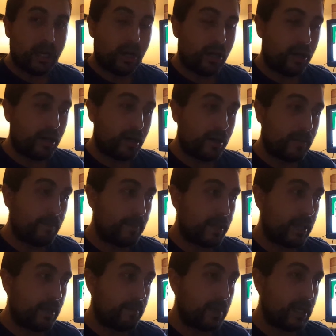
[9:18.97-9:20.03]
are
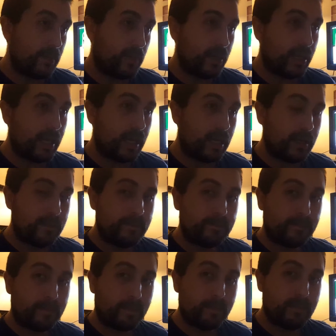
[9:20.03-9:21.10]
being manipulated
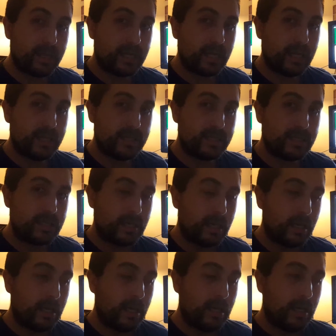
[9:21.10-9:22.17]
because
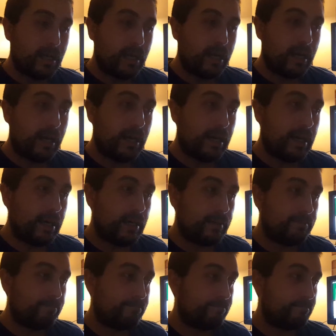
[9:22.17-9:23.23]
not
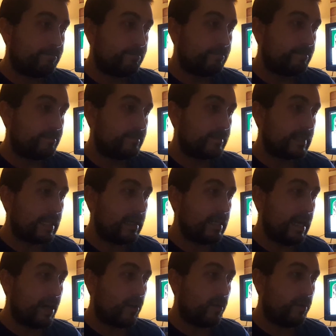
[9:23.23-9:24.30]

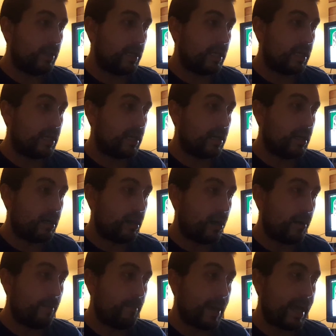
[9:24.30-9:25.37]
only
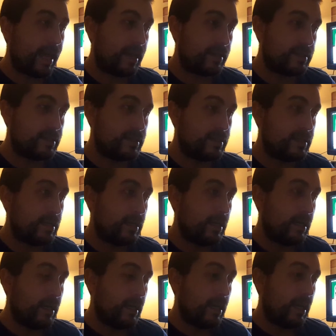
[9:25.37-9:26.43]
are banks
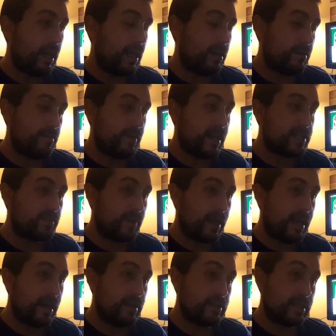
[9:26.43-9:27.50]
and investment
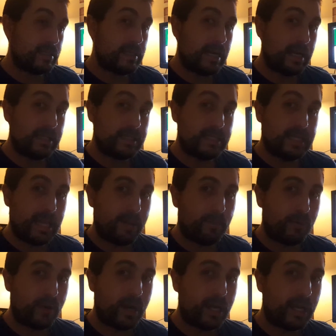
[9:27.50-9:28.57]
houses not
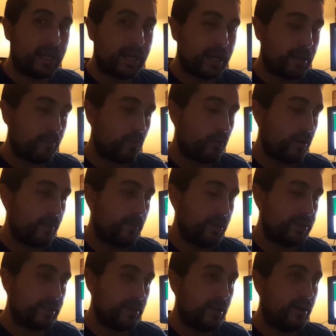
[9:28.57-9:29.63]
separated anymore,
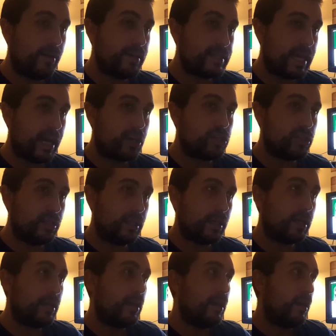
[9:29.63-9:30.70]
but the law has
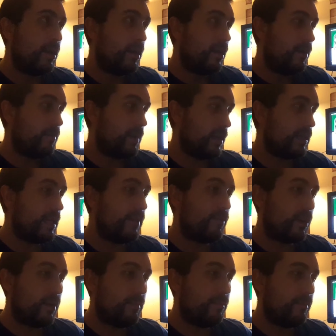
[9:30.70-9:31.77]
actually been given
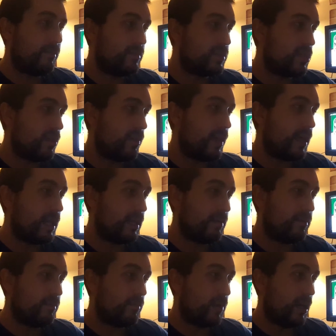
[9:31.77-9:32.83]
them so they
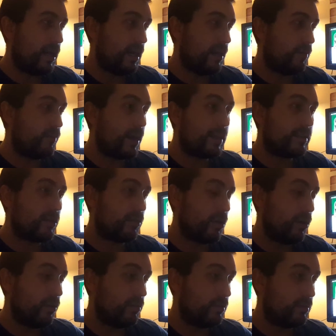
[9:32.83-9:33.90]
can write their
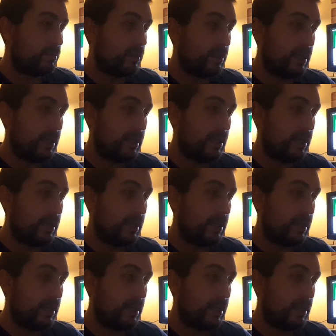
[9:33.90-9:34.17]
own